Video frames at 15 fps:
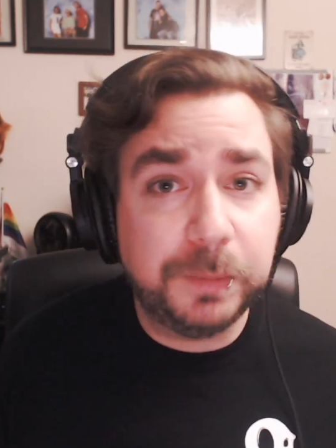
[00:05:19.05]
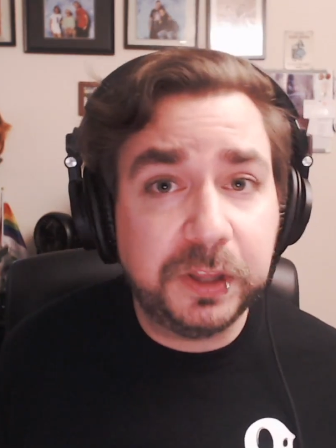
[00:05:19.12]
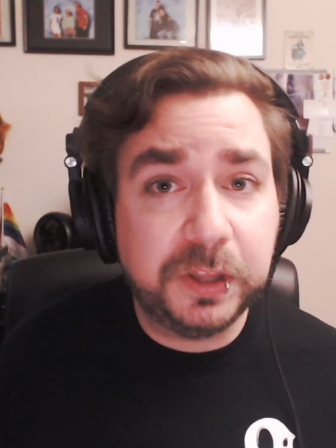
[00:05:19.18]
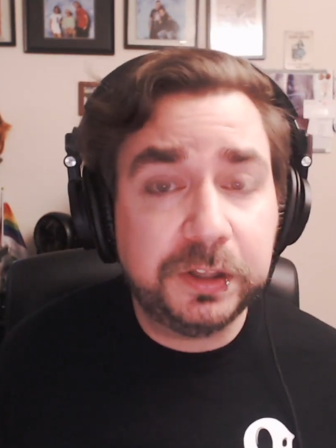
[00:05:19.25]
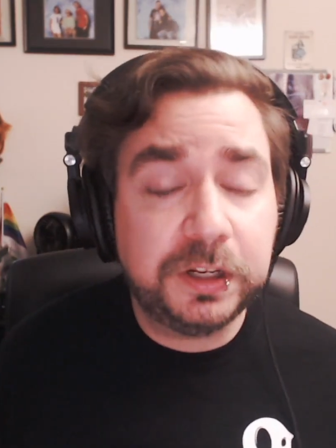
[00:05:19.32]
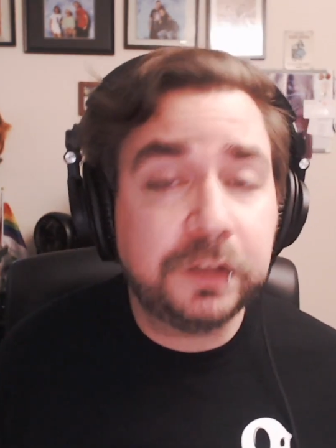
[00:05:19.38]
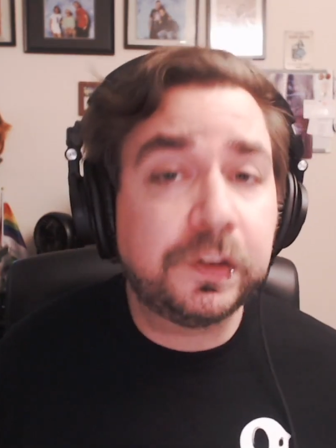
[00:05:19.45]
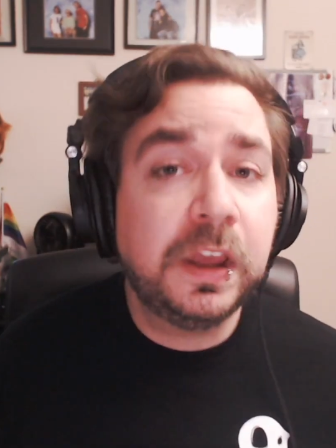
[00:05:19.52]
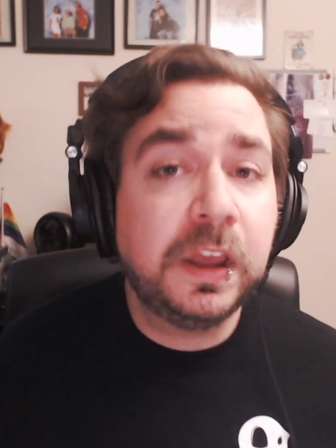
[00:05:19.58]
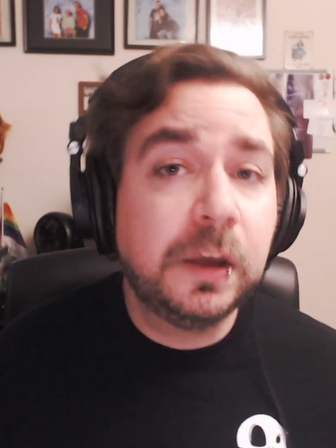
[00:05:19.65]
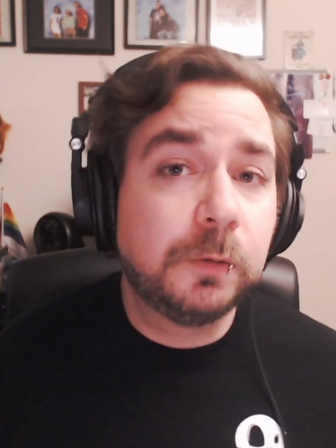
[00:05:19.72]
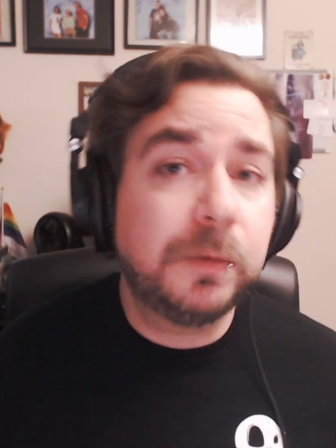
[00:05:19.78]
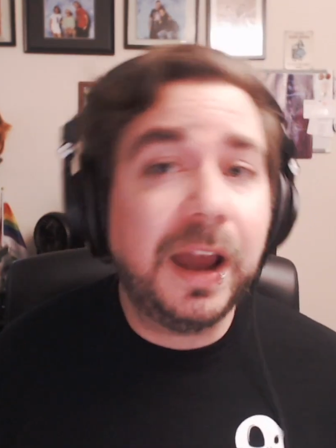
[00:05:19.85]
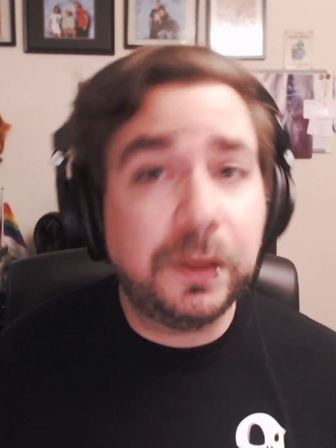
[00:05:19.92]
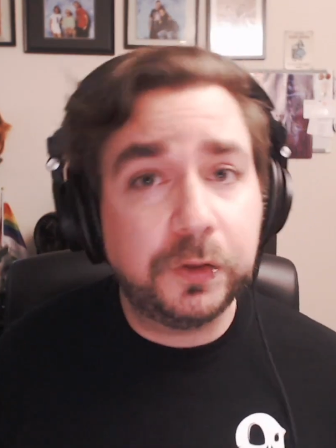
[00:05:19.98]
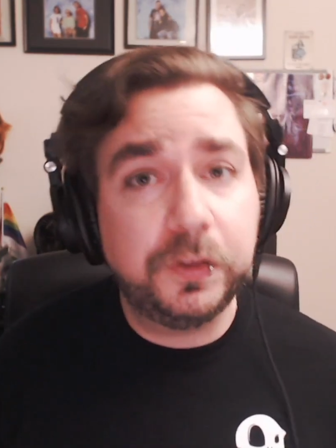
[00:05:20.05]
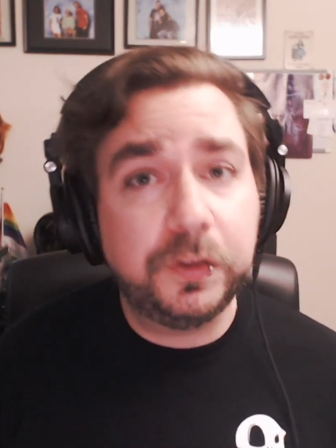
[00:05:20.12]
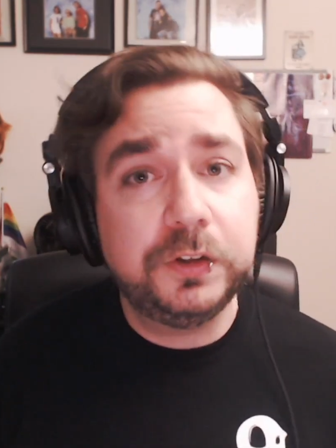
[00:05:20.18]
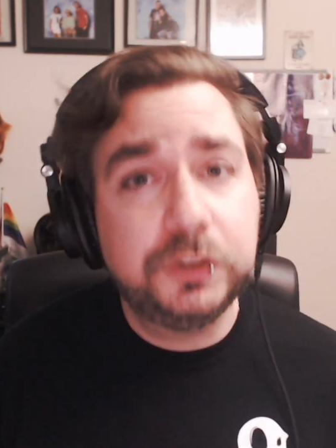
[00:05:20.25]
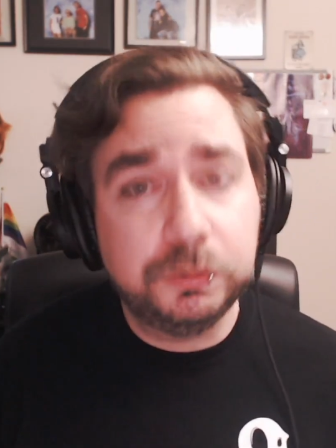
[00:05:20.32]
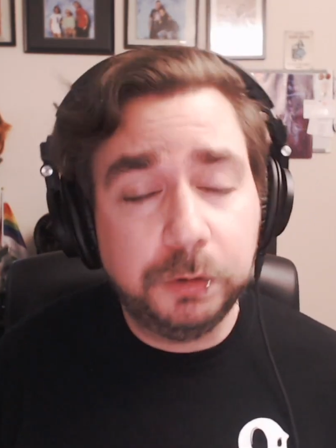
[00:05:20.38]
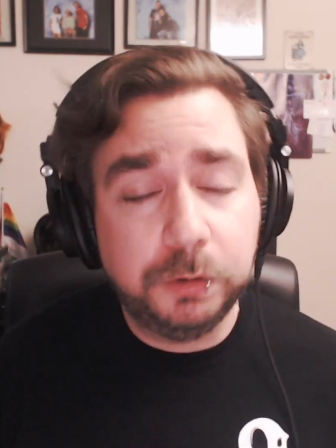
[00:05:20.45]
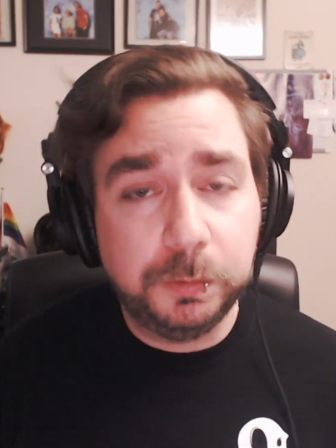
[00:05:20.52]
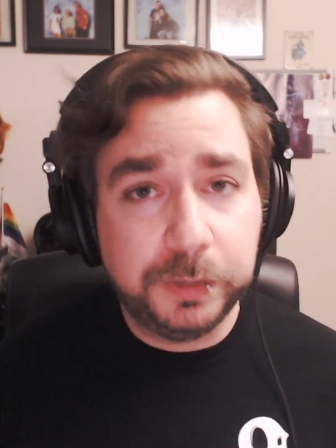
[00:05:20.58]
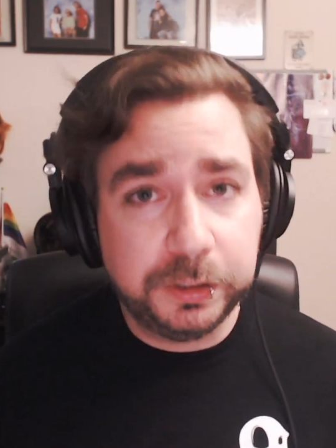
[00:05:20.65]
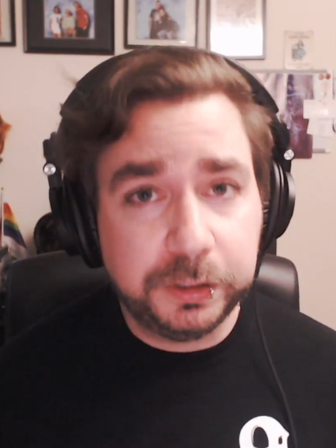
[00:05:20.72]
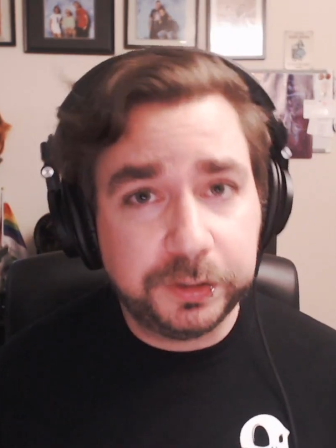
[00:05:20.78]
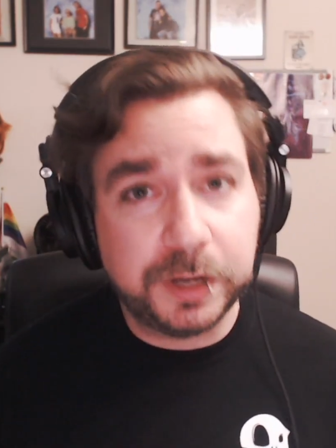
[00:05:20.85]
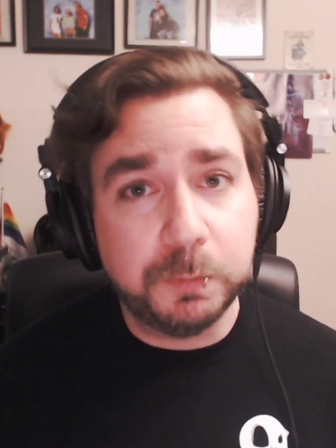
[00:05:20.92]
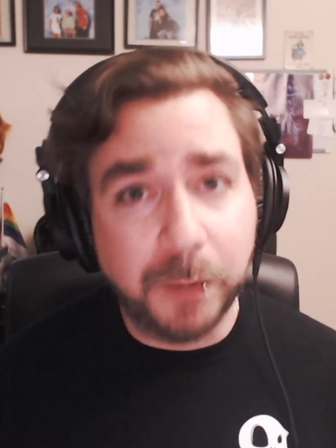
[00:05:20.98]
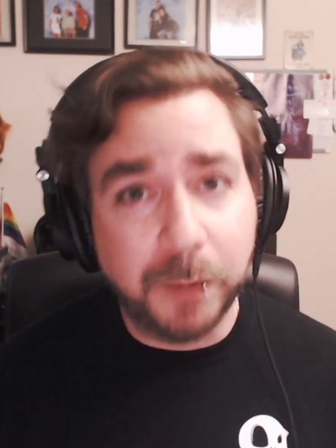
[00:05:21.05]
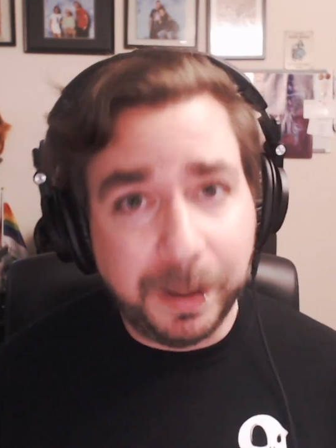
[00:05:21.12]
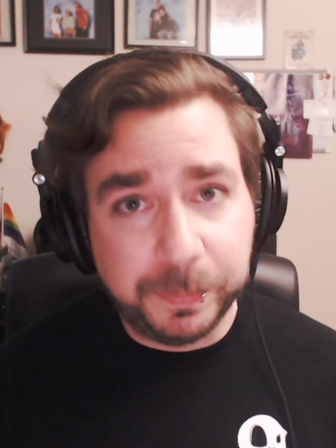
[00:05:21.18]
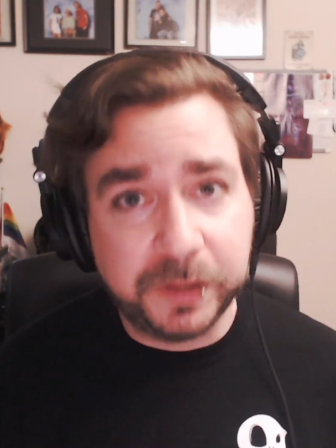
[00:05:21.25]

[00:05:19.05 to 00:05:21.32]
abilities rather than dual wielding